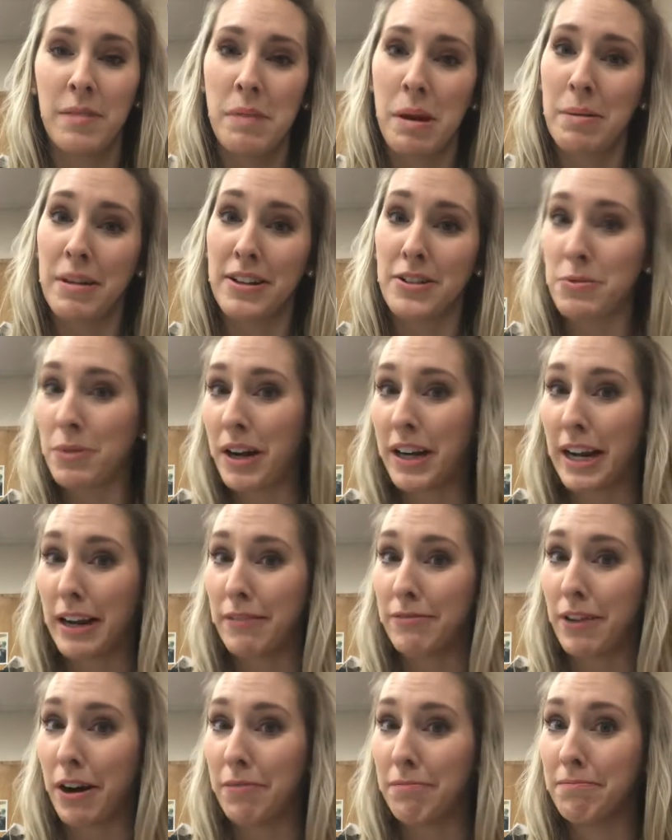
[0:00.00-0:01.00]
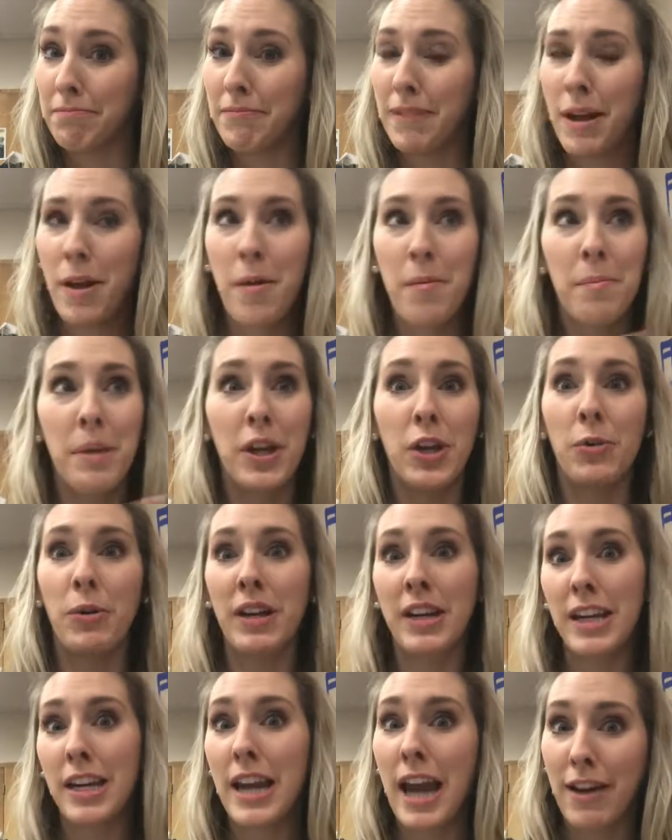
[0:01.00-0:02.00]
Maybe that's where I get it from. But you
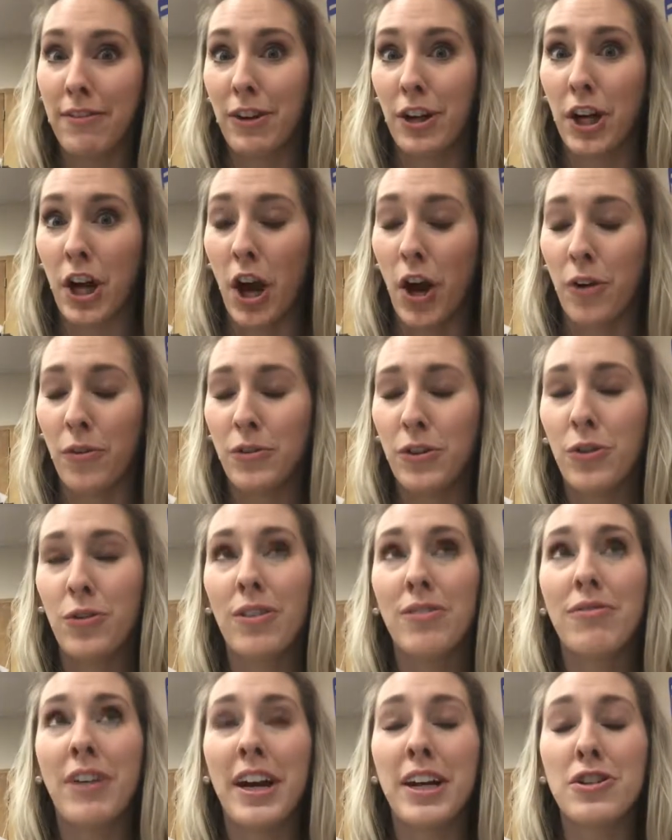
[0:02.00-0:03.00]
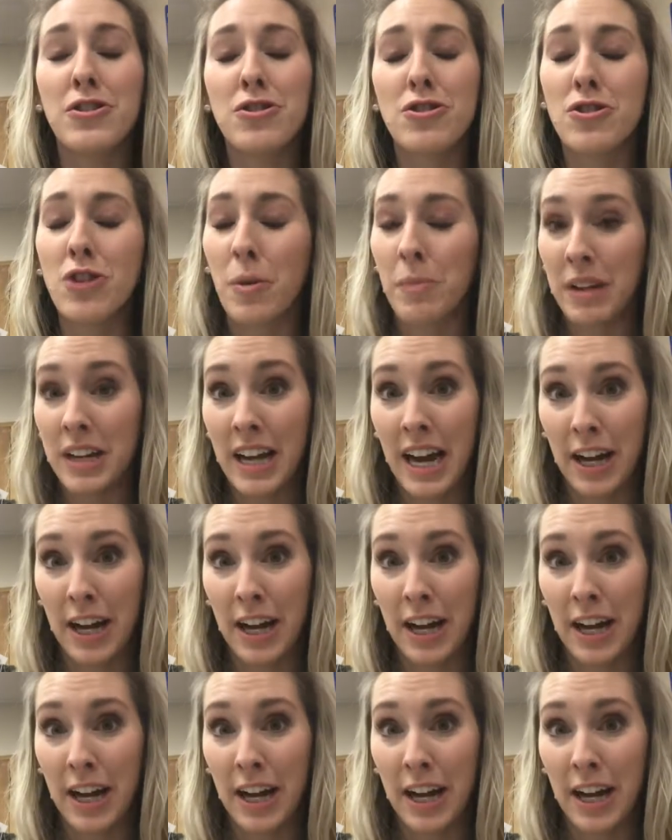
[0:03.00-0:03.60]
would never know. You can find so many